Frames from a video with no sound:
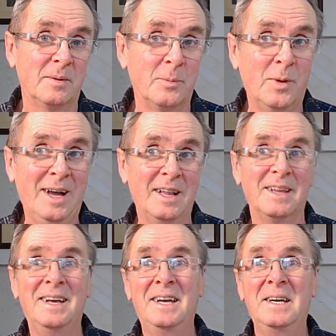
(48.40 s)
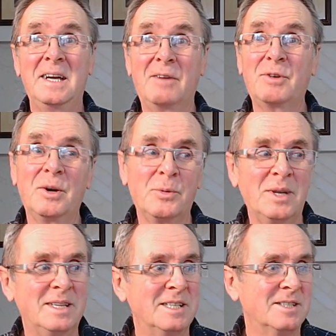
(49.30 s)
Well, I've got to
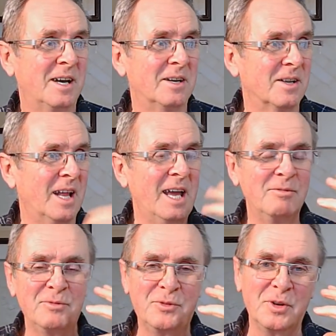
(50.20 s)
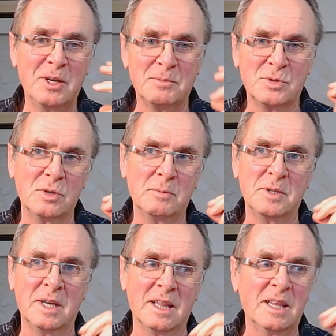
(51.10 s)
read this article. I haven't fully absorbed it
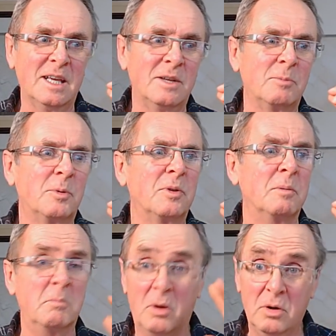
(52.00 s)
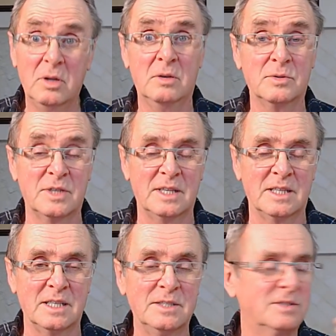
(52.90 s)
yet. Thank you to Brother Morley who sent
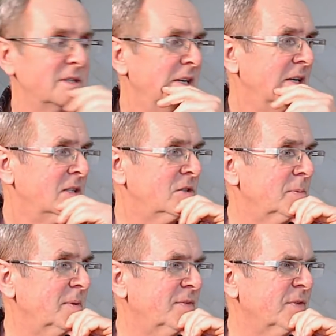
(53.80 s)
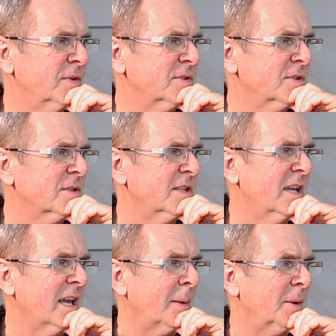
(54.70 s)
this to me first as a
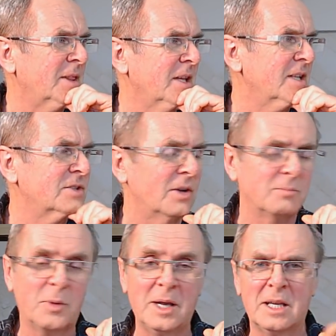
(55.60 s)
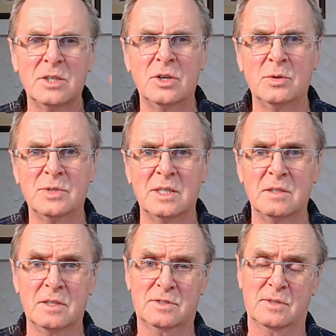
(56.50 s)
DM. I think it's on breaking news in
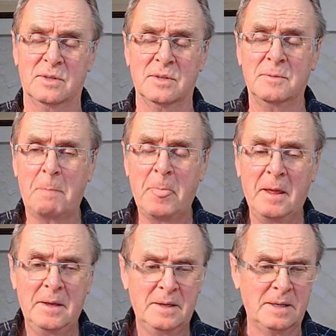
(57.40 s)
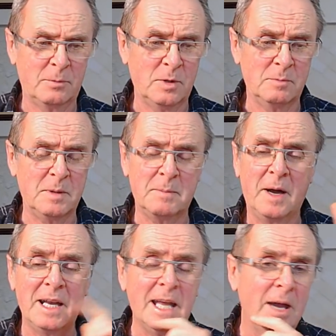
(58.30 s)
Discord. It will be
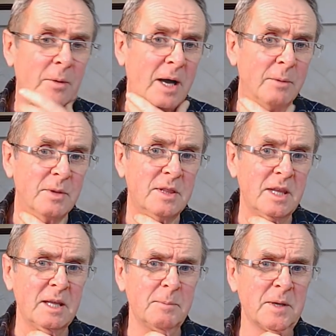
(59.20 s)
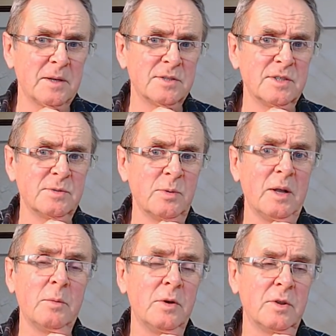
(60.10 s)
by now, I would think, because it's
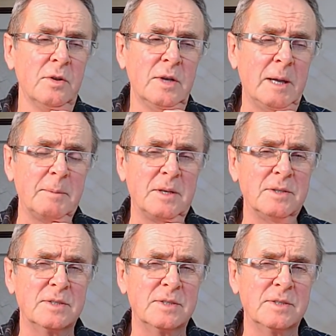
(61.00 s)
well worth a look at because